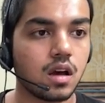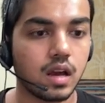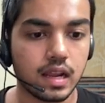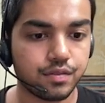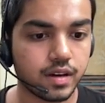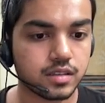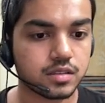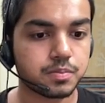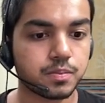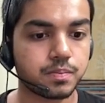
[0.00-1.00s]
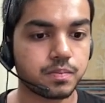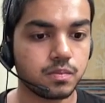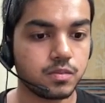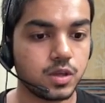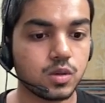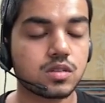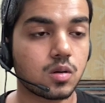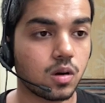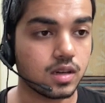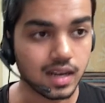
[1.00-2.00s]
And if I just use the
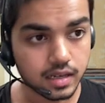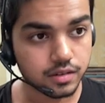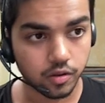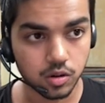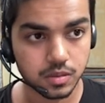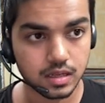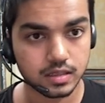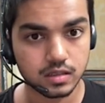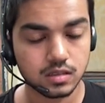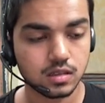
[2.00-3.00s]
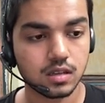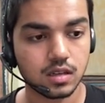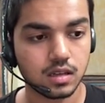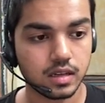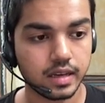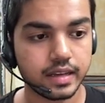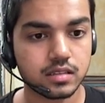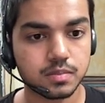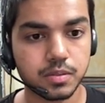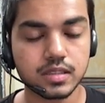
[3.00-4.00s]
quadratic formula here,
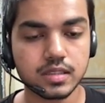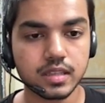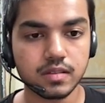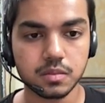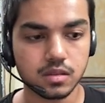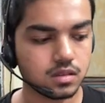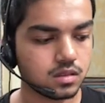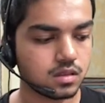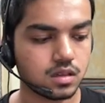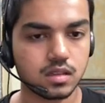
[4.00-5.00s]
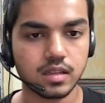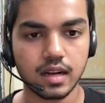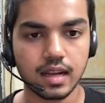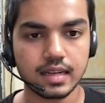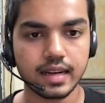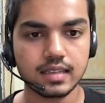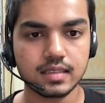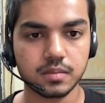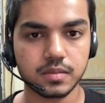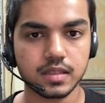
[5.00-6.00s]
it's perceivable that I'll get
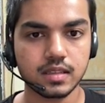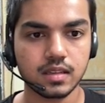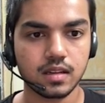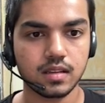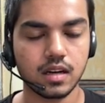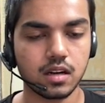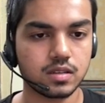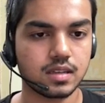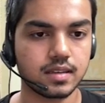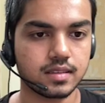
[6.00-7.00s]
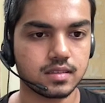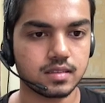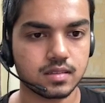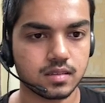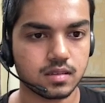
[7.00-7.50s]
something that looks like this.